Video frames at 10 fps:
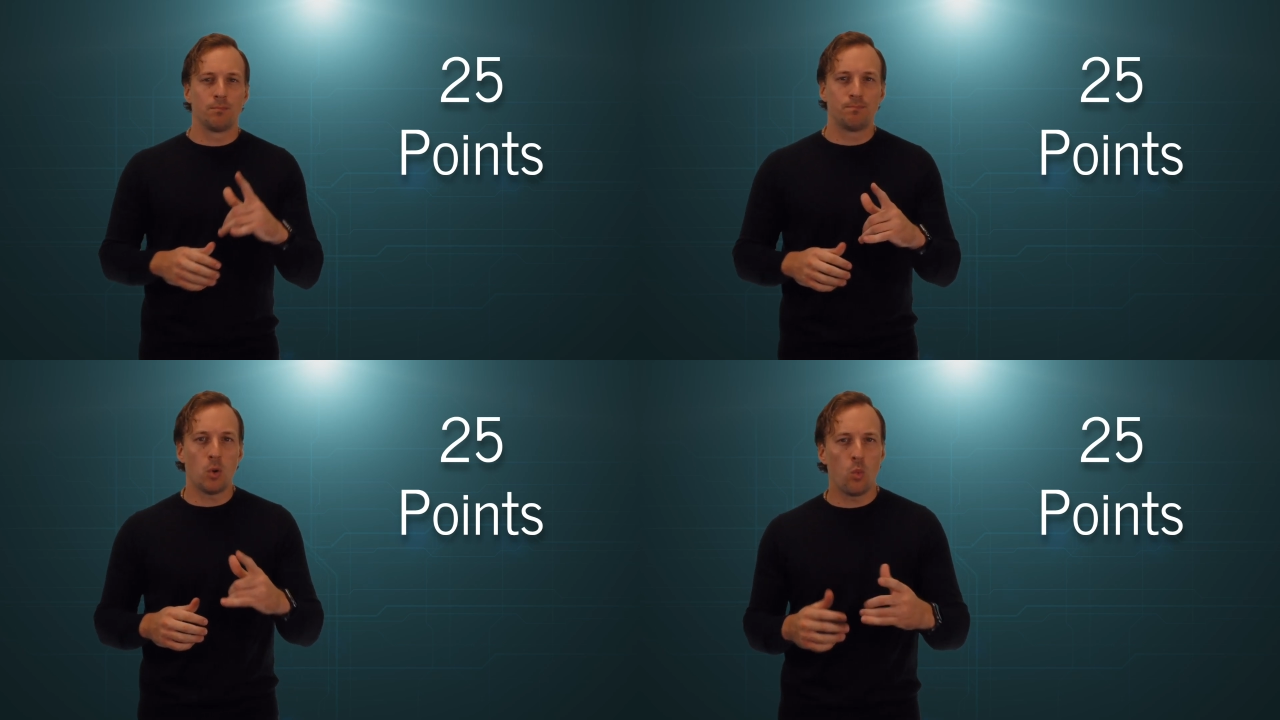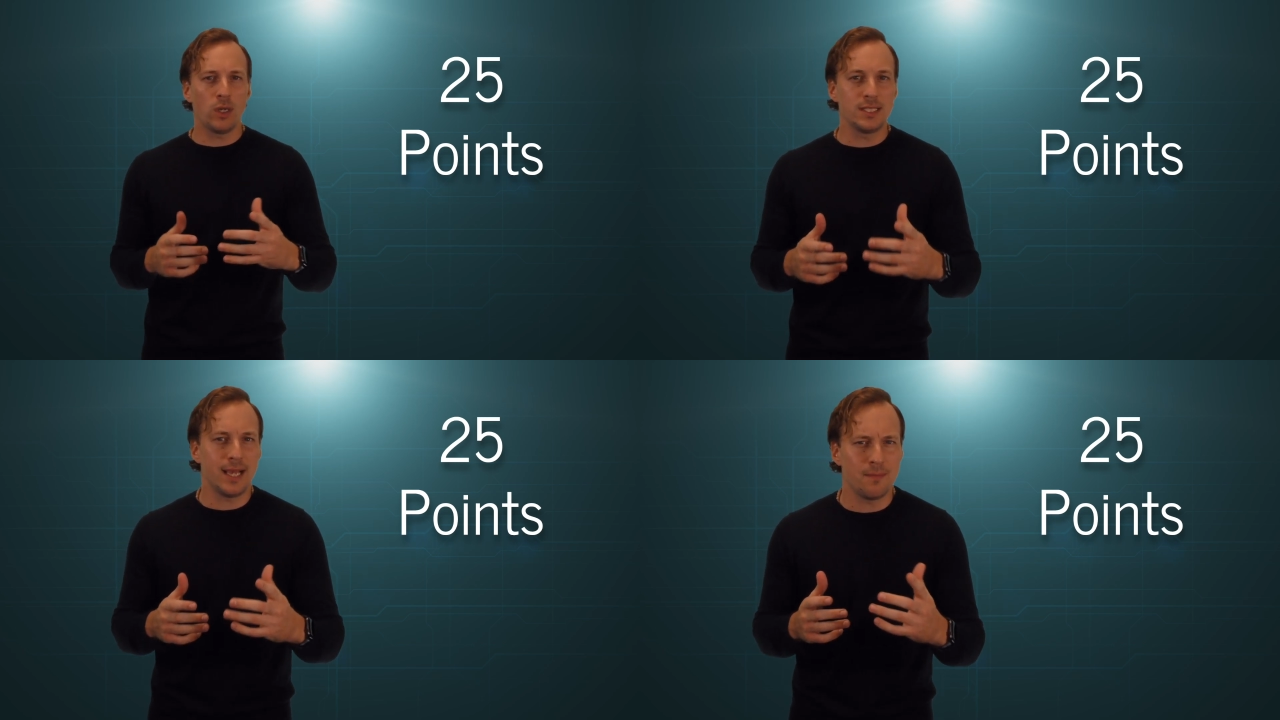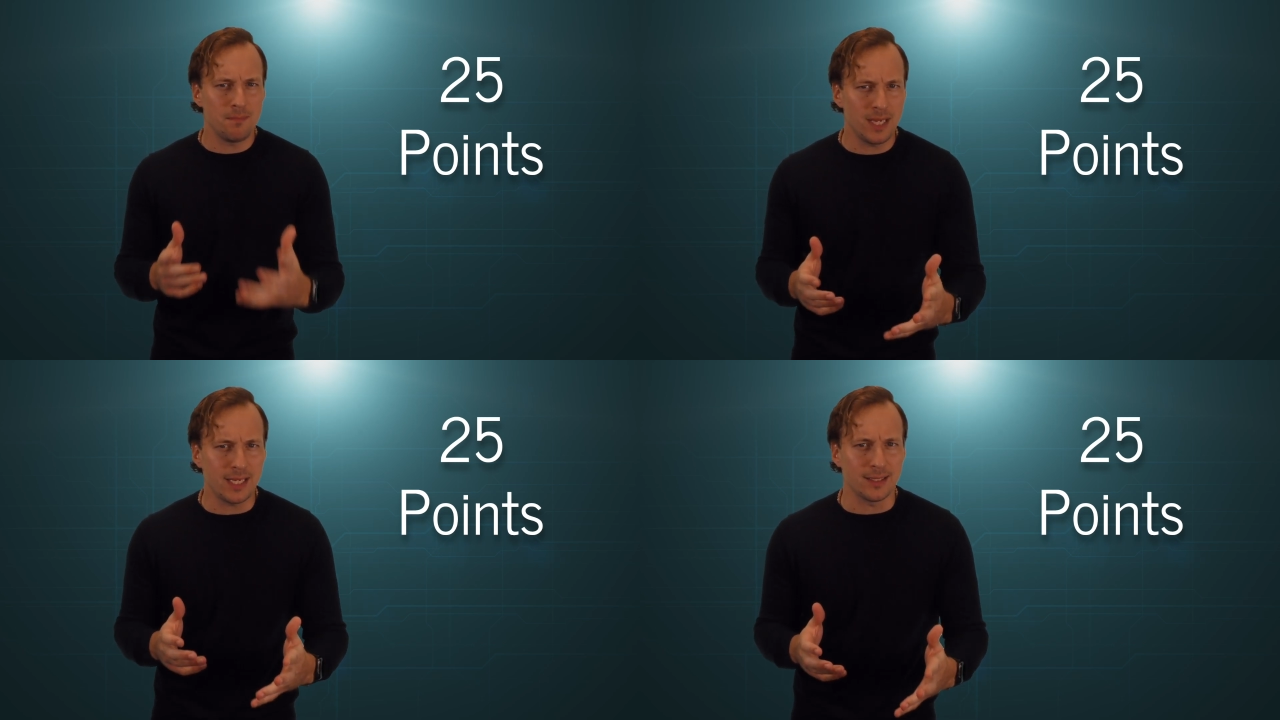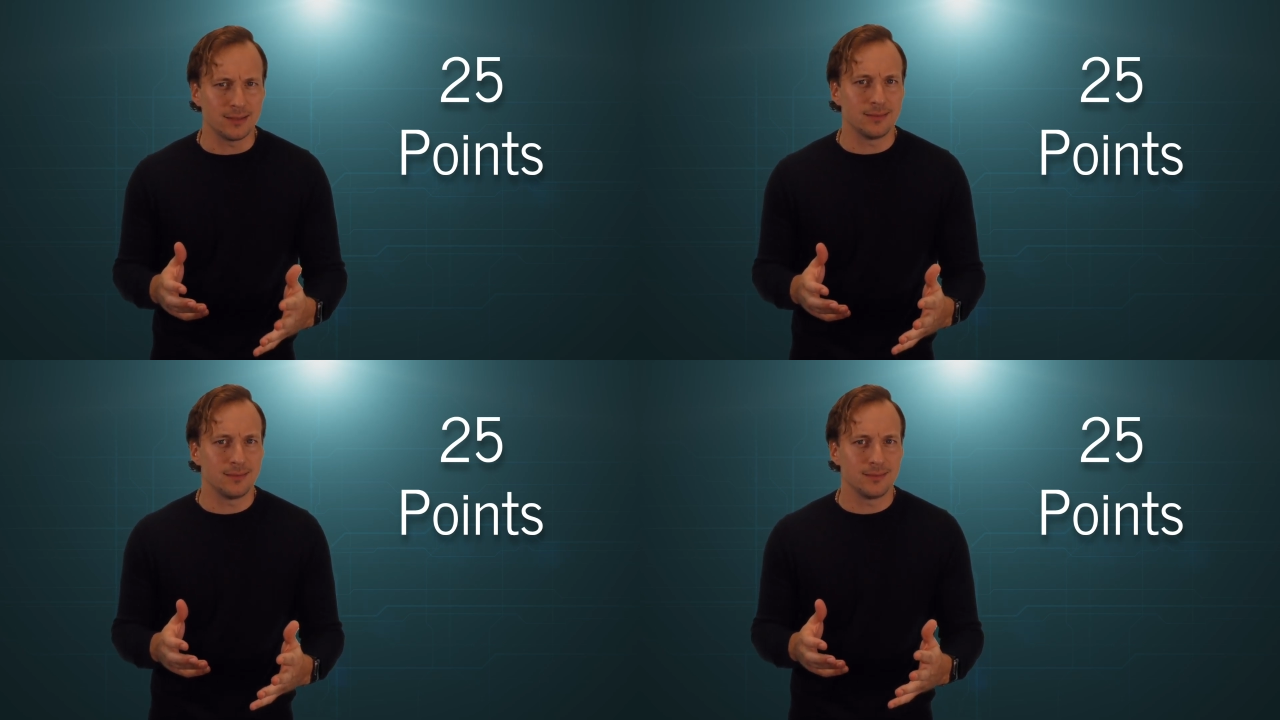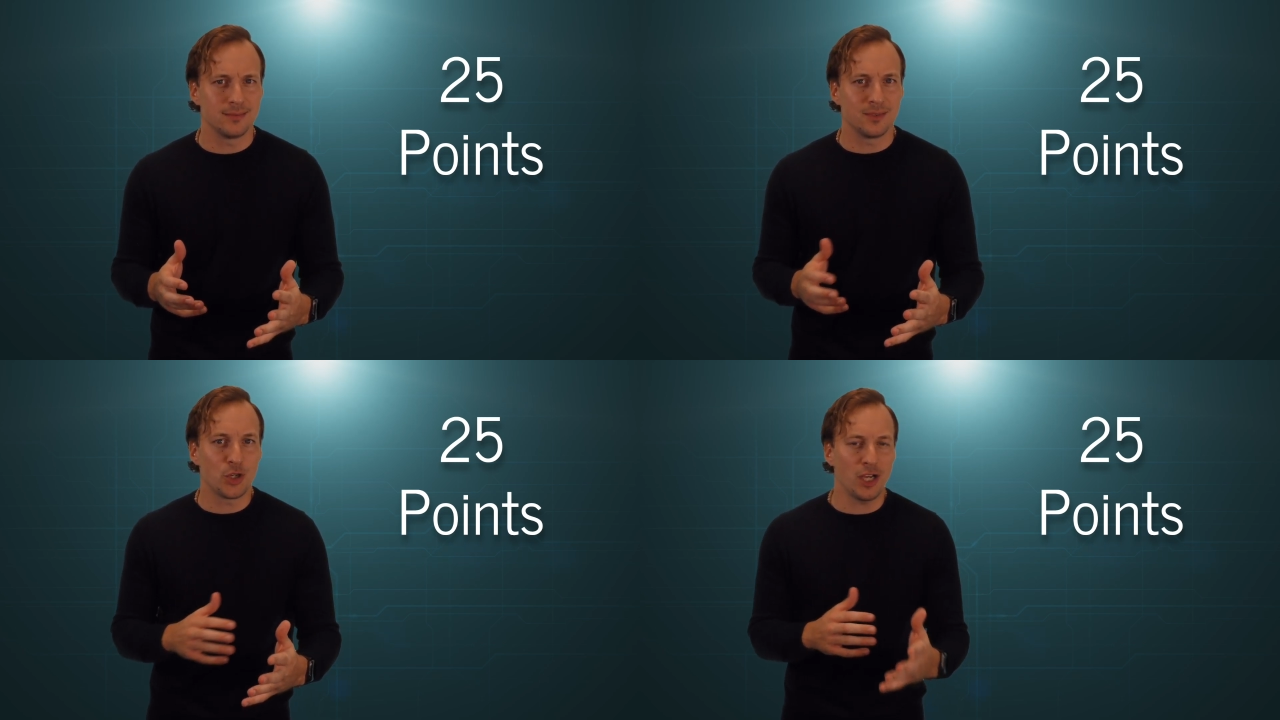But what does that mean?
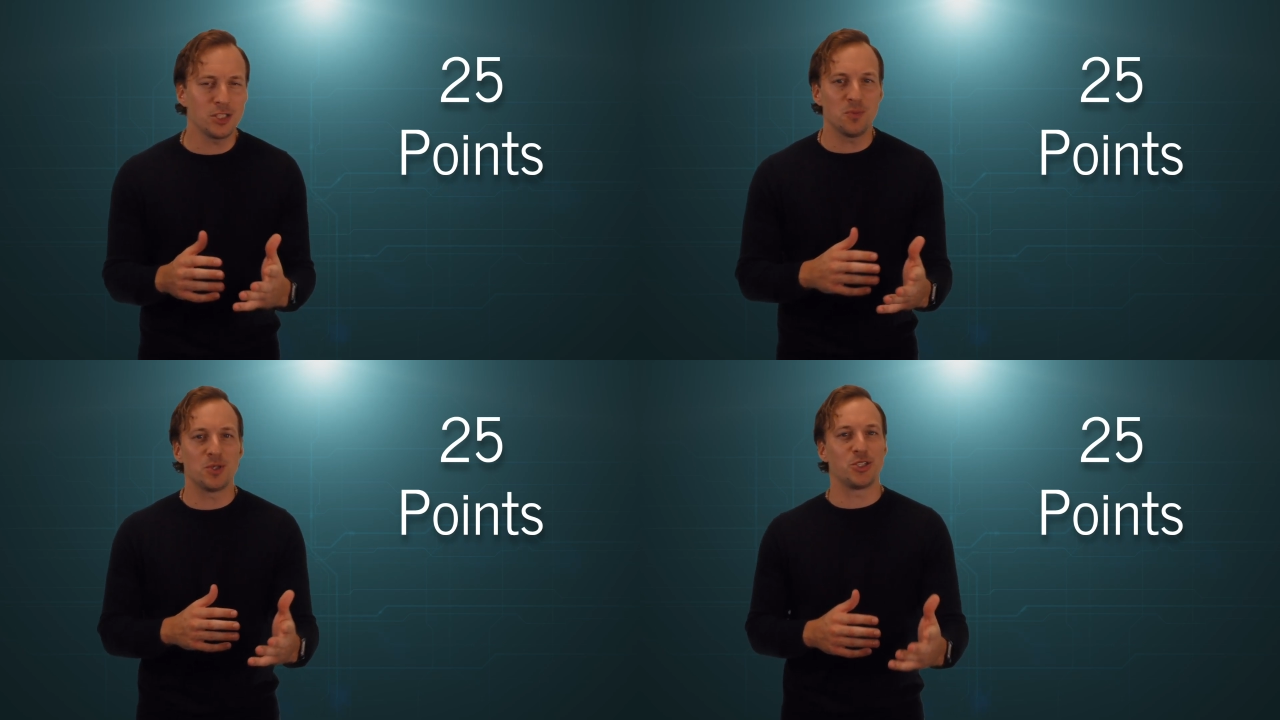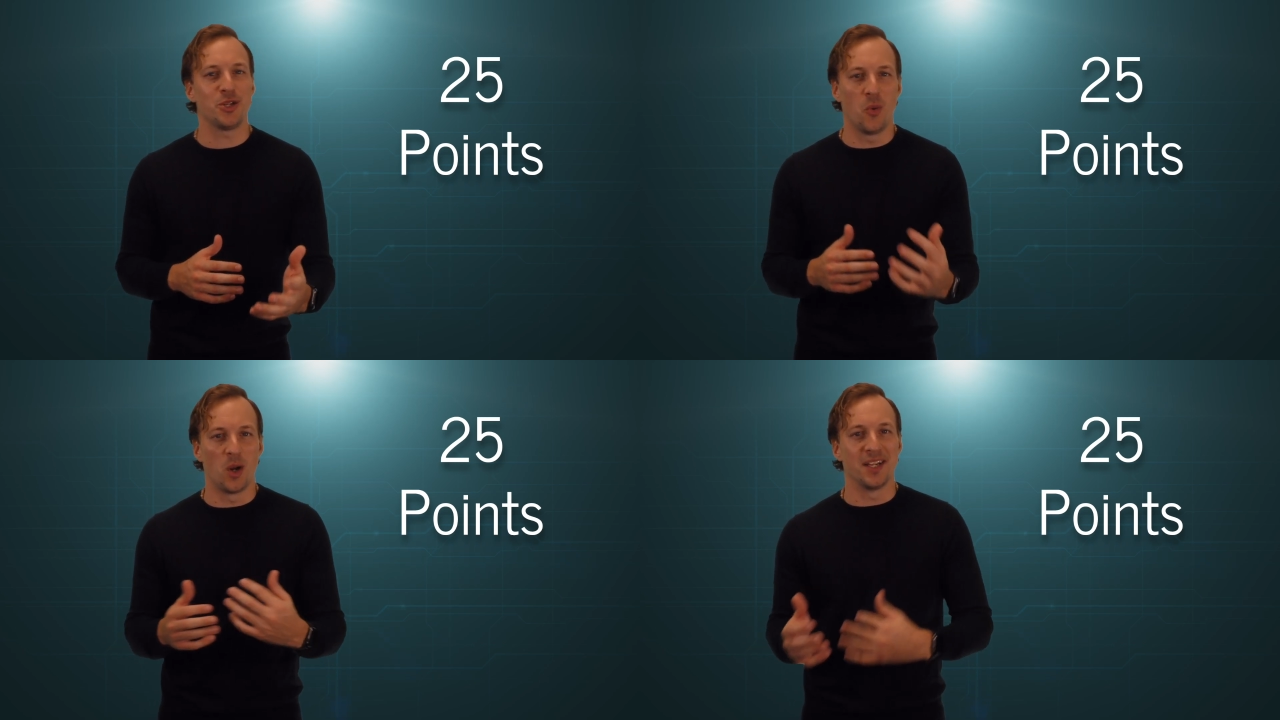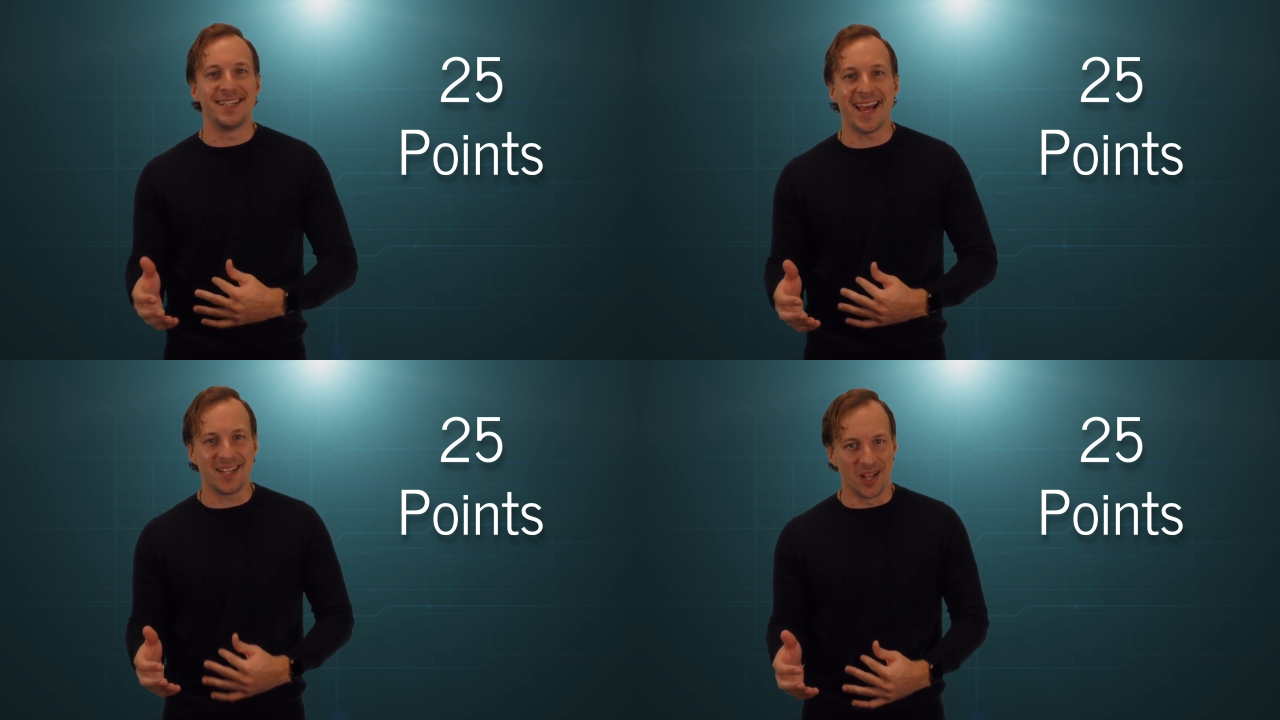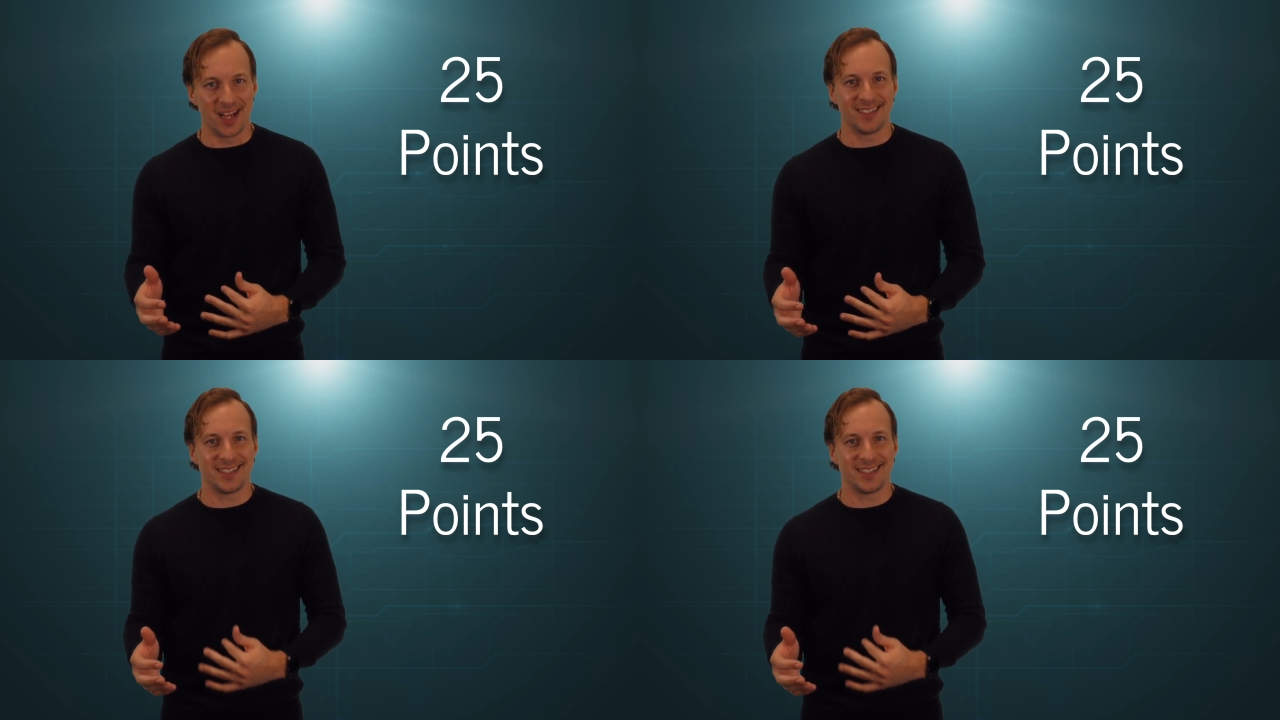Customers still want a deadline.